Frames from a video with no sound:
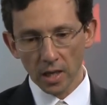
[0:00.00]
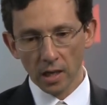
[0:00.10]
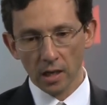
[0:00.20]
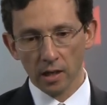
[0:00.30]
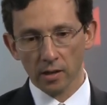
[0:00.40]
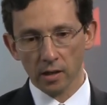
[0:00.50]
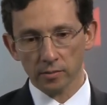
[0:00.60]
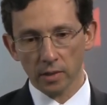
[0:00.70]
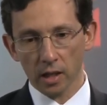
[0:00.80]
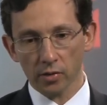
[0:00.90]

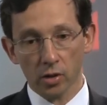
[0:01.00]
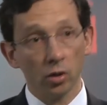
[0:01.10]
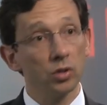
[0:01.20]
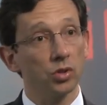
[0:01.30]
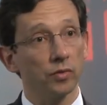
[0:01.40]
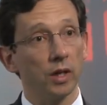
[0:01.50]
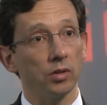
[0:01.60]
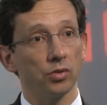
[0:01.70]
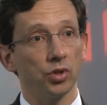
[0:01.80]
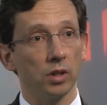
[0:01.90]
agricultural
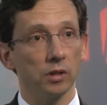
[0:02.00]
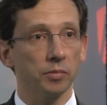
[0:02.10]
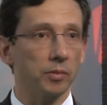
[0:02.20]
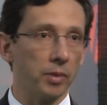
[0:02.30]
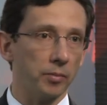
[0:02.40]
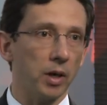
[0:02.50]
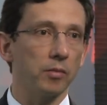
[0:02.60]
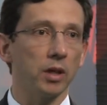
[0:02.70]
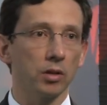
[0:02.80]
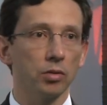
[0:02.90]
value chain,
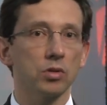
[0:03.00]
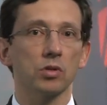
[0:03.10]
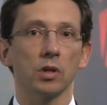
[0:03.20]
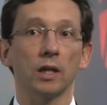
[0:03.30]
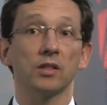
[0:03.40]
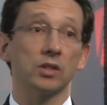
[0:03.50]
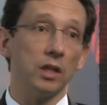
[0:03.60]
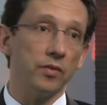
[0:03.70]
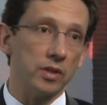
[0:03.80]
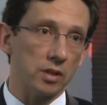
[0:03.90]
primary goods and
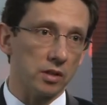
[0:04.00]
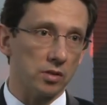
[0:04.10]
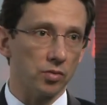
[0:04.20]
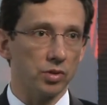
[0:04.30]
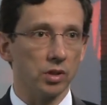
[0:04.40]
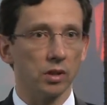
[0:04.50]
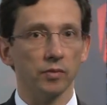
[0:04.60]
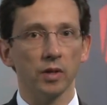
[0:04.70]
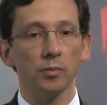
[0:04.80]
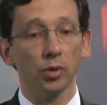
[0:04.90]
services, which are
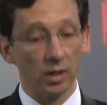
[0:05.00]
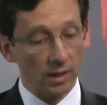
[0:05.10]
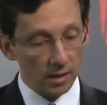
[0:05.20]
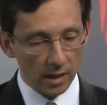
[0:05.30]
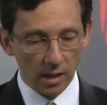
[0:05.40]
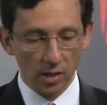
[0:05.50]
very important. That